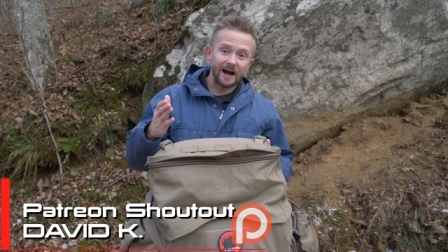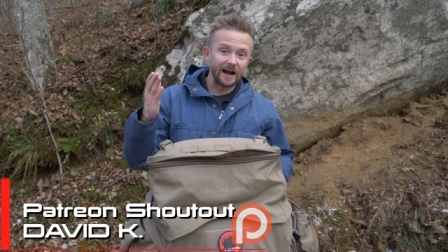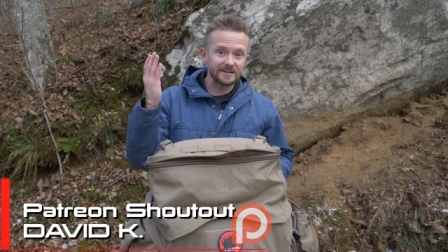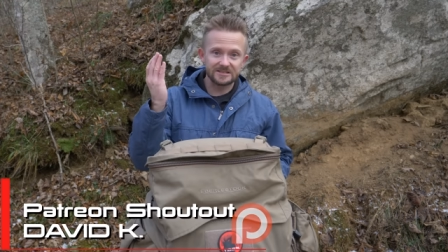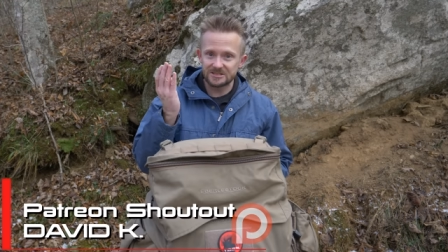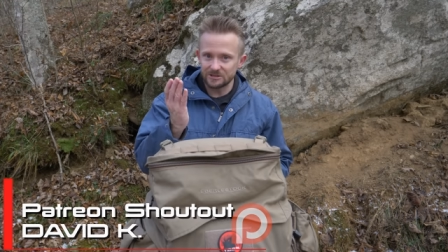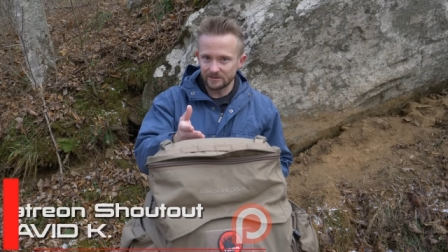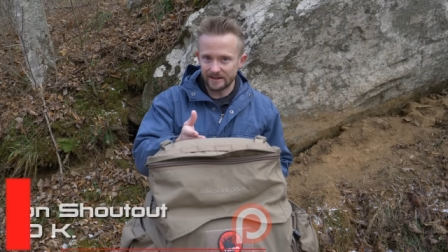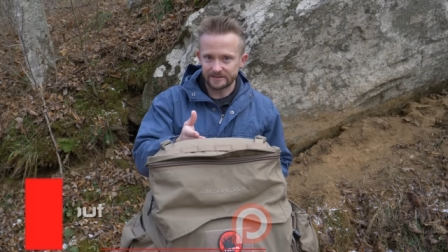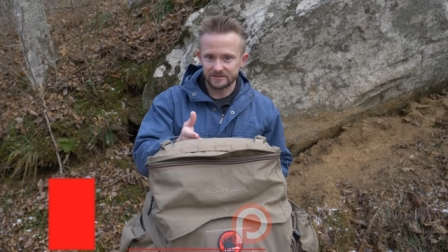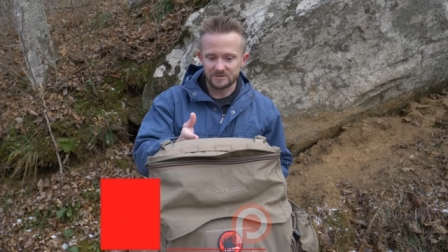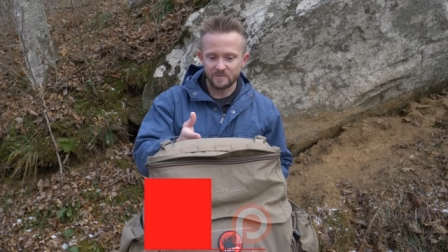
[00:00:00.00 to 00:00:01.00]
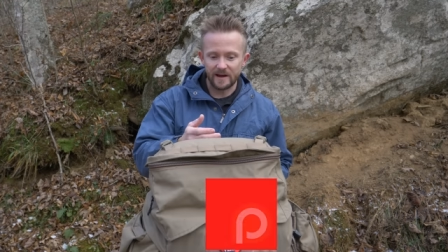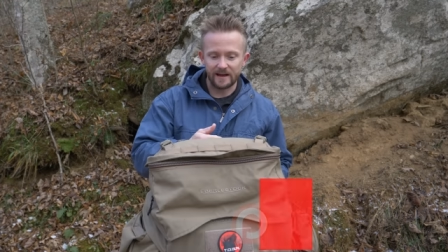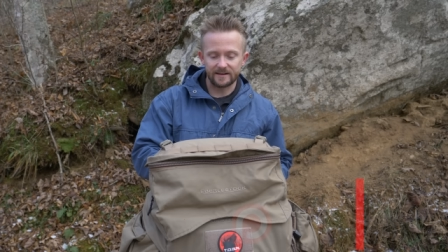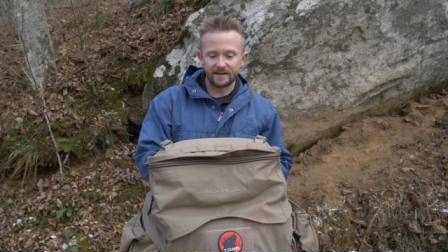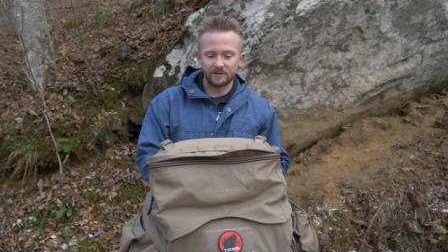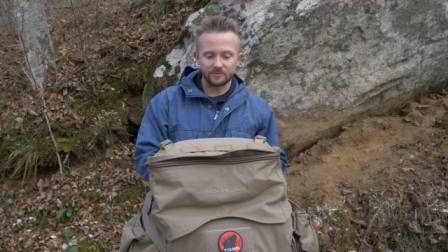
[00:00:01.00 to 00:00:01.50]
I still like this
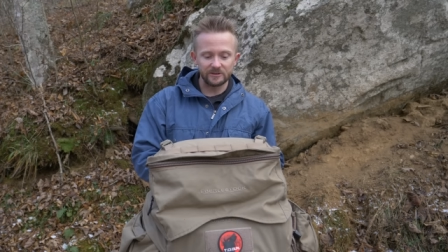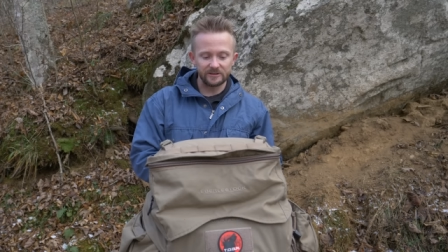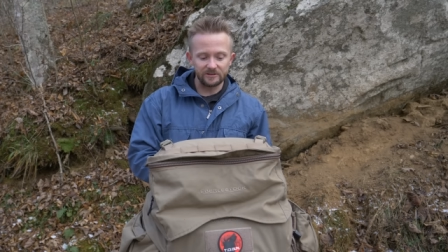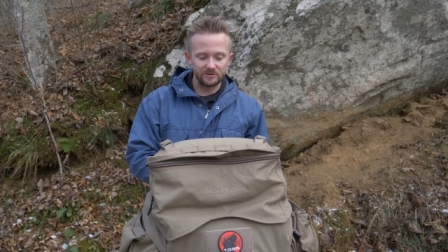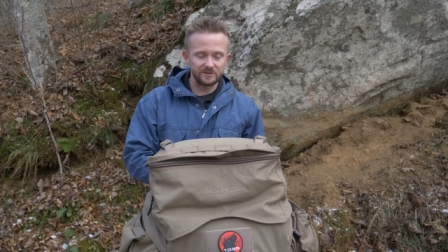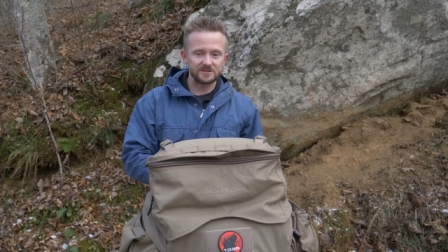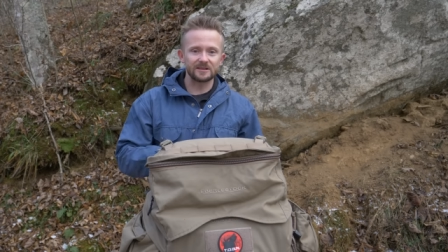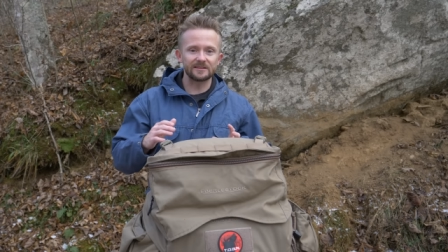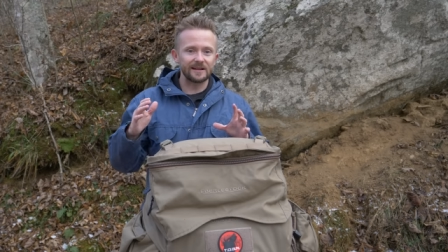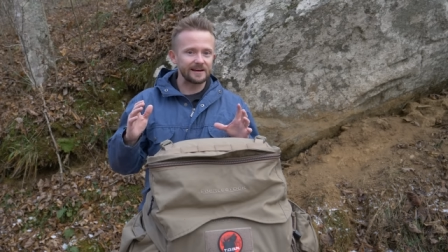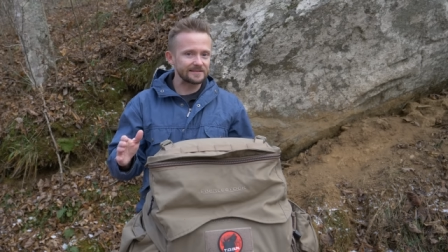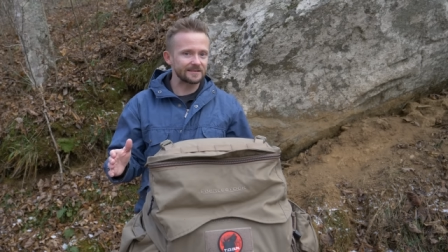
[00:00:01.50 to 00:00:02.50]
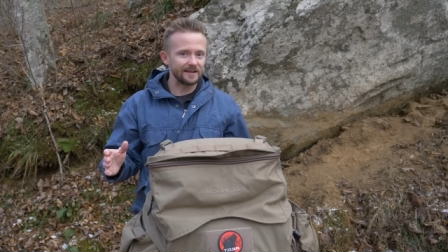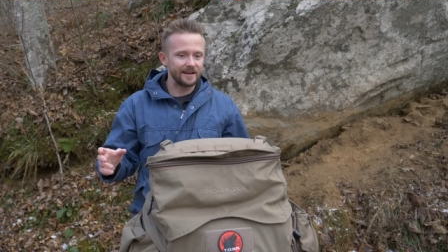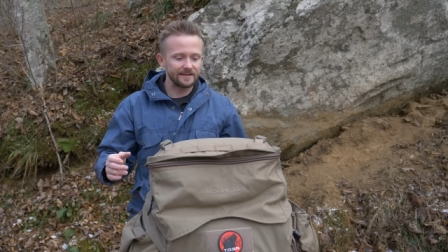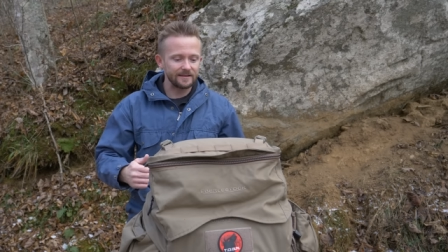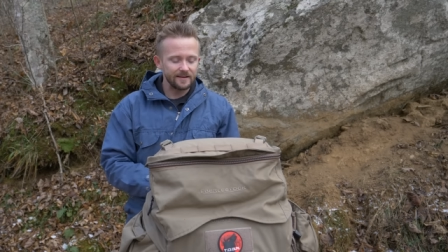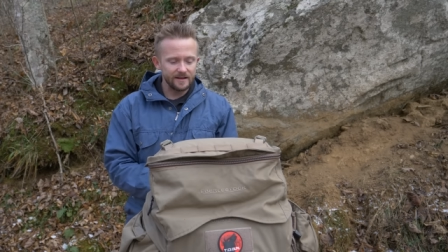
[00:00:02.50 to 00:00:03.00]
pack, I really do. There's a lot to
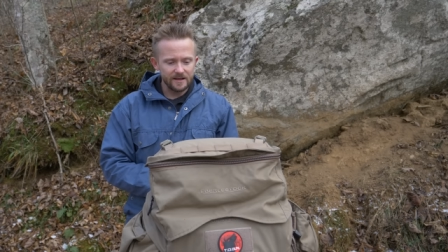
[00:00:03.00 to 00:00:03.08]
like.